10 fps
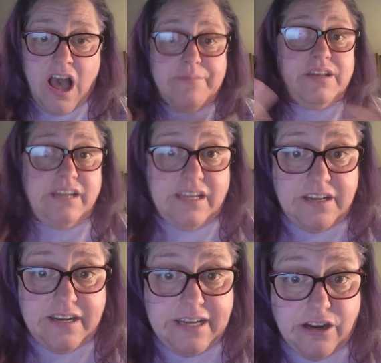I'm going to
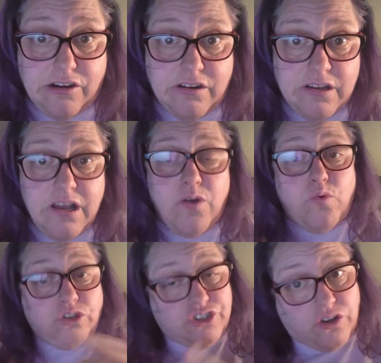end it here.
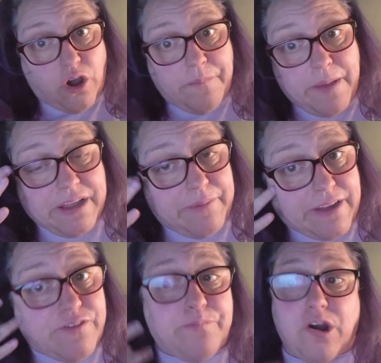We'll come
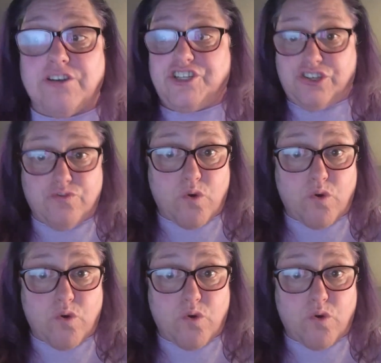back for part two,